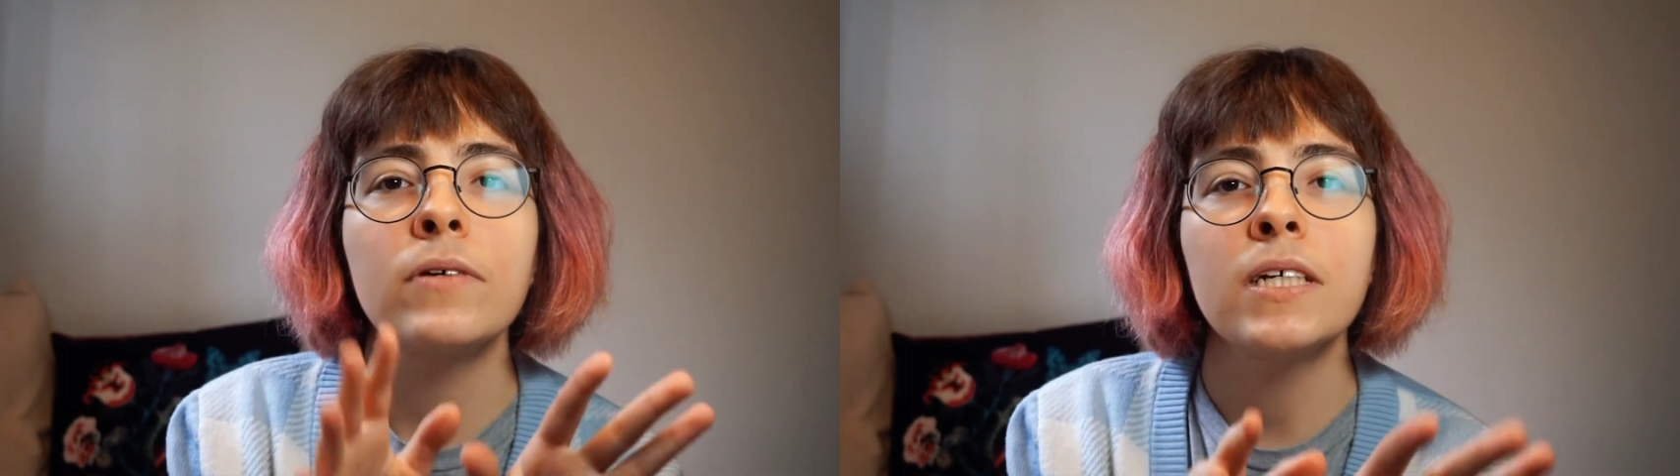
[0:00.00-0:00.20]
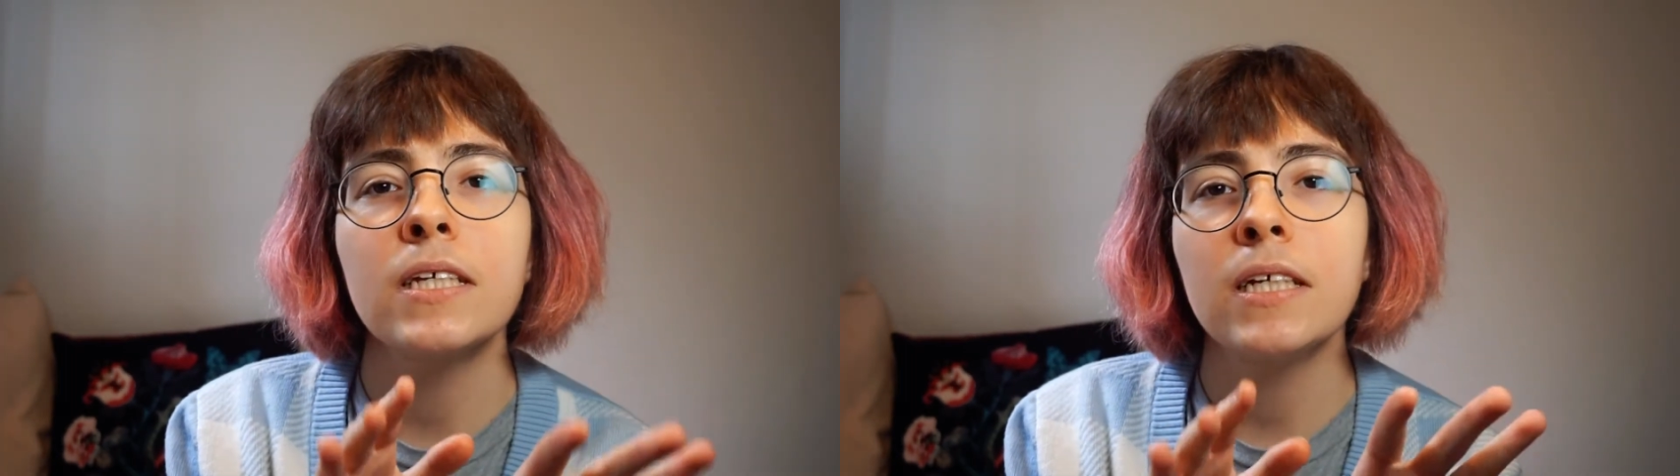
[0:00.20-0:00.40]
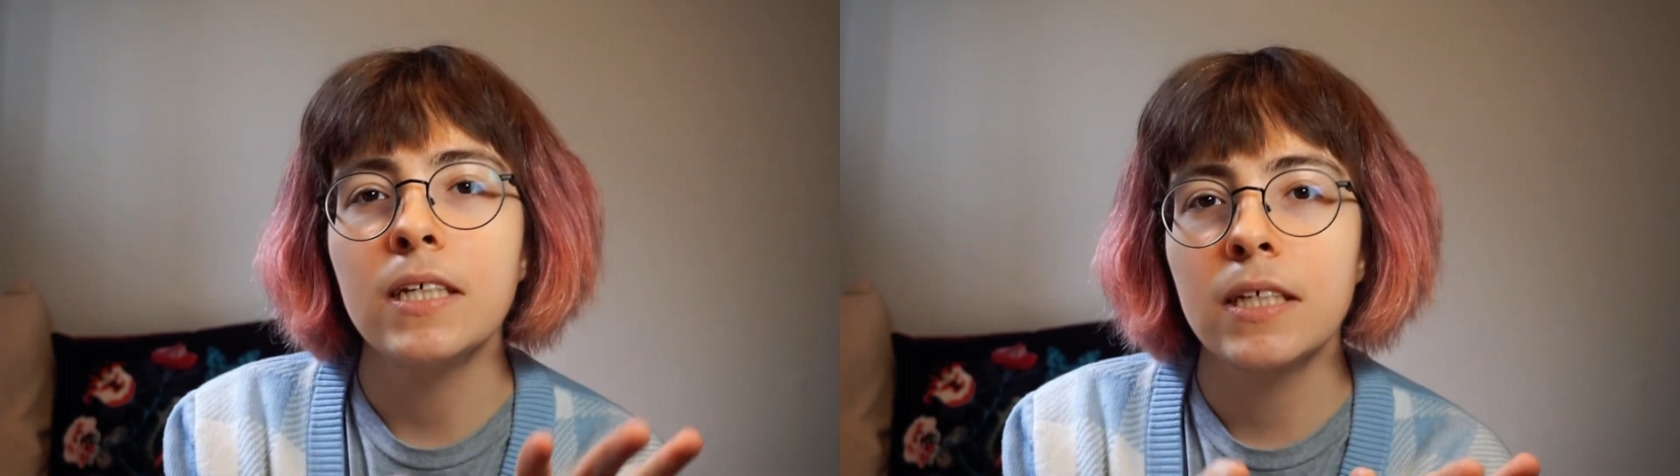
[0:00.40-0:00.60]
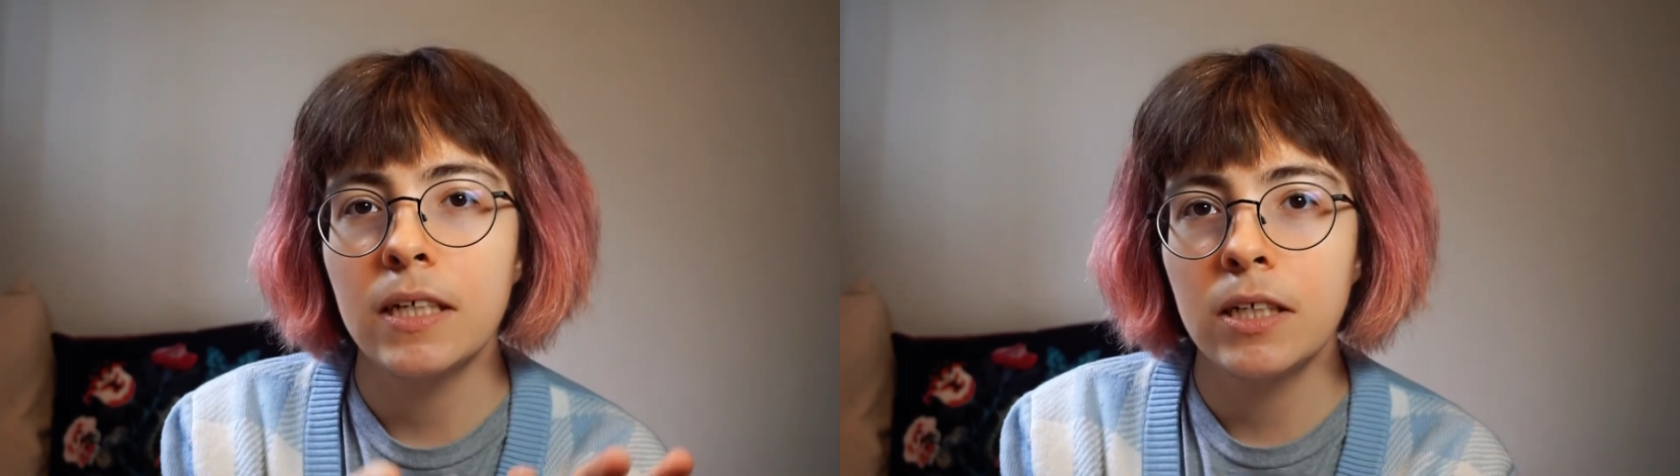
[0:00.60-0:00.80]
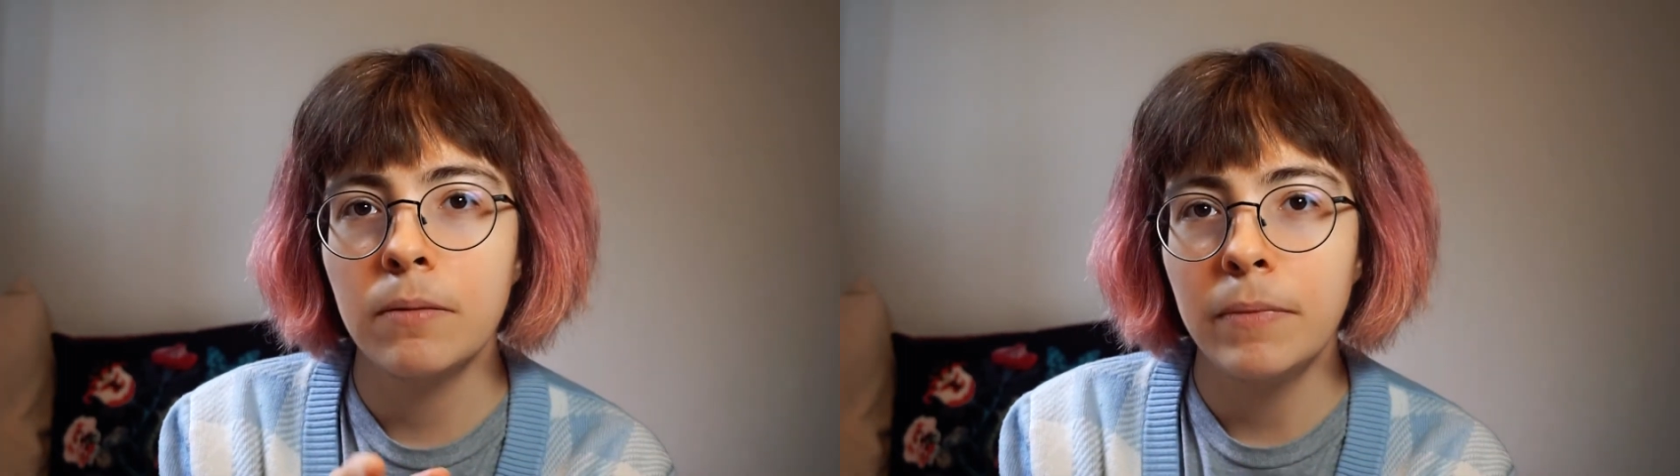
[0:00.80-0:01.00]
recent East
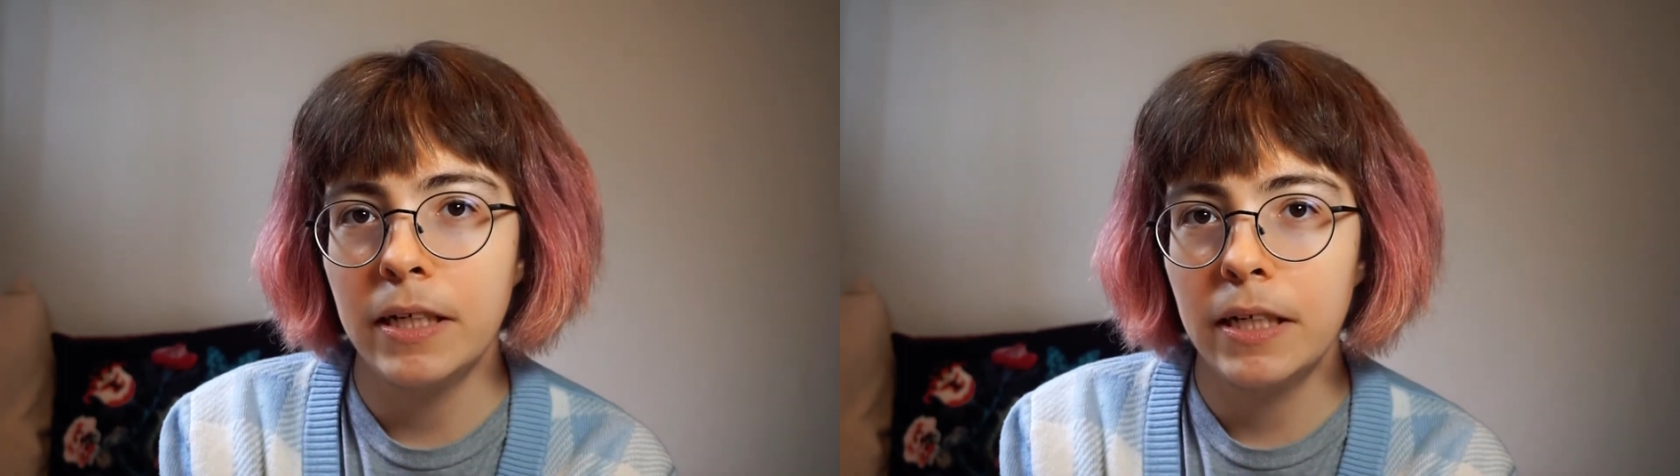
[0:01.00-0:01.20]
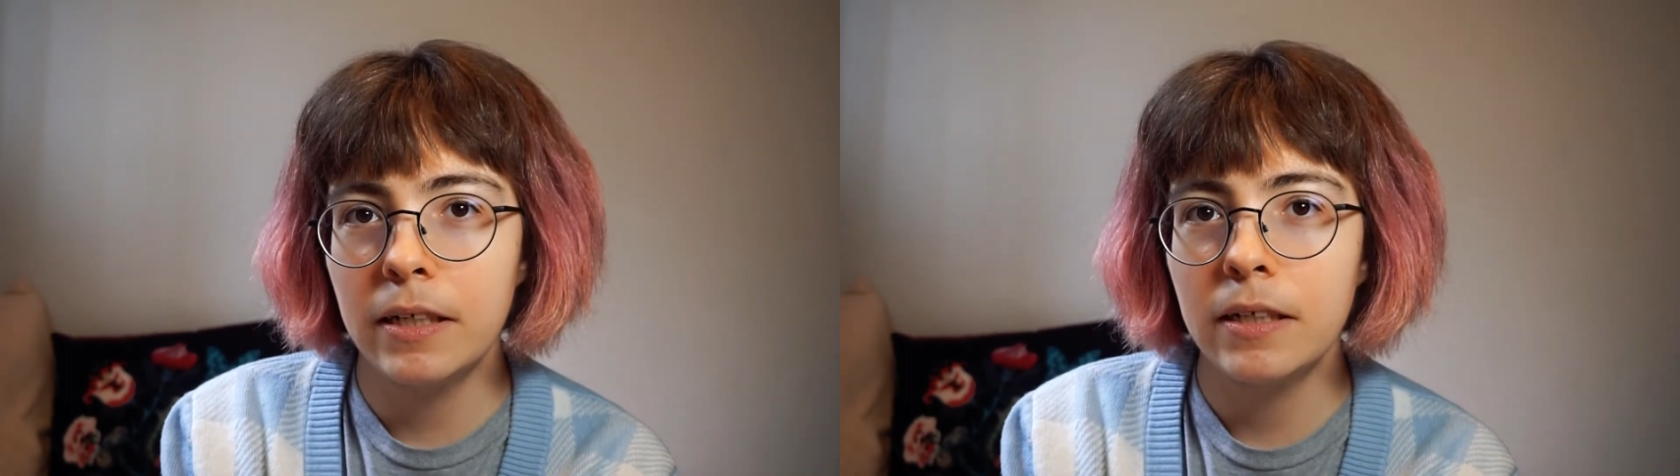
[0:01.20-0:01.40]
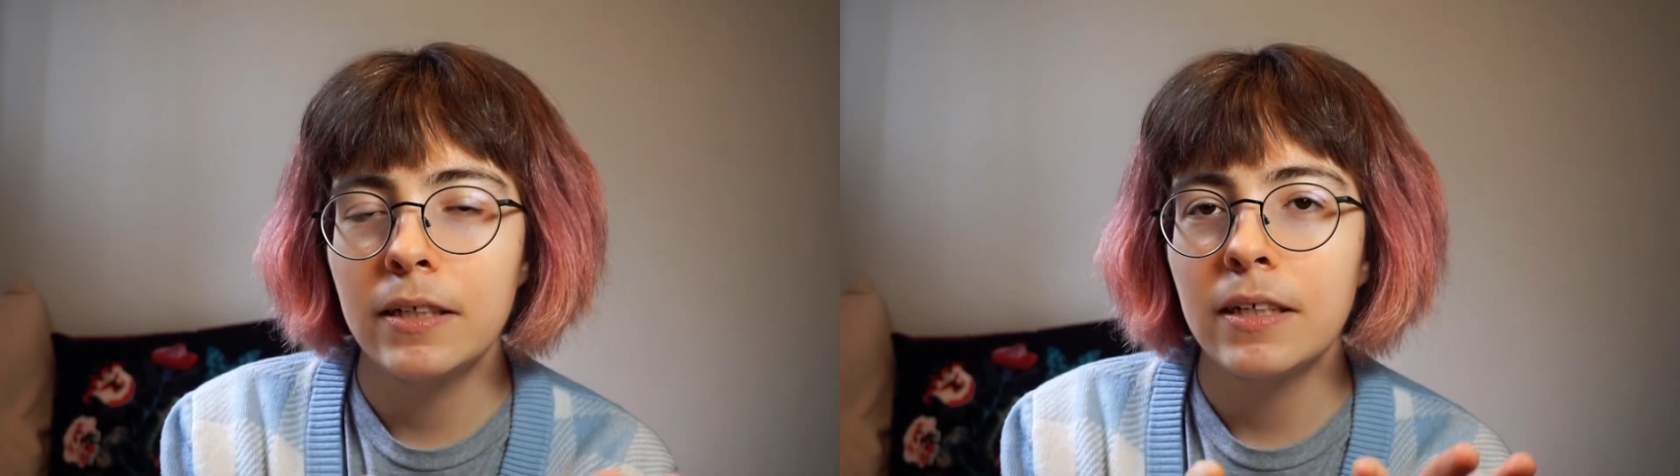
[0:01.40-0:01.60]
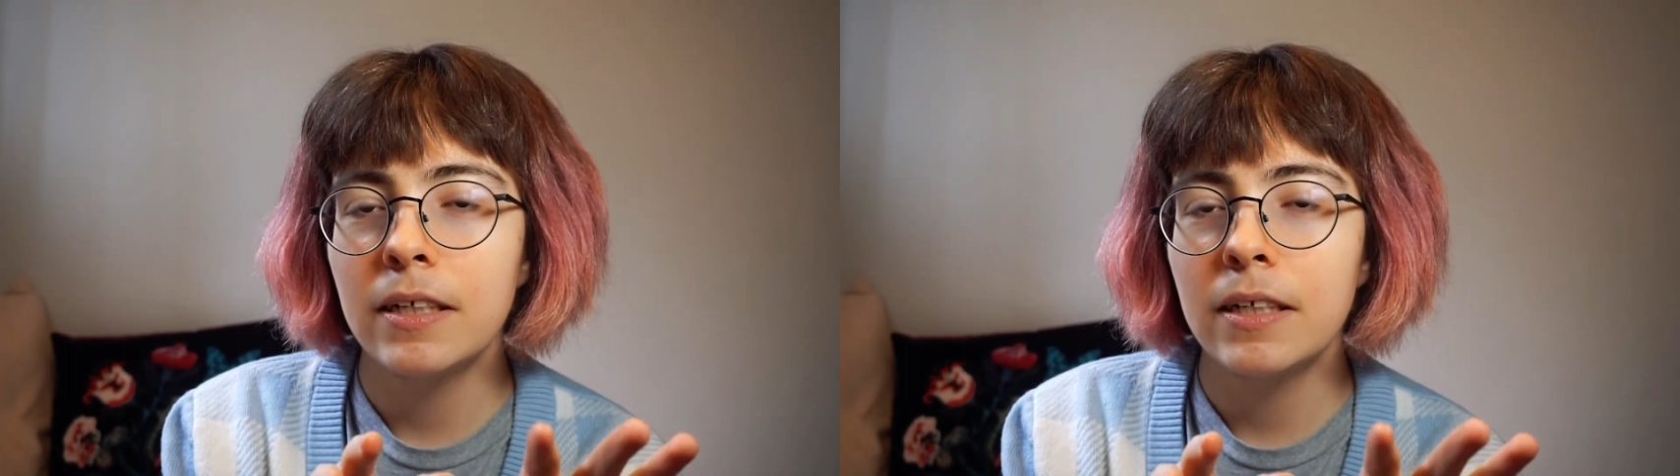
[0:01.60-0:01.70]
Asian media,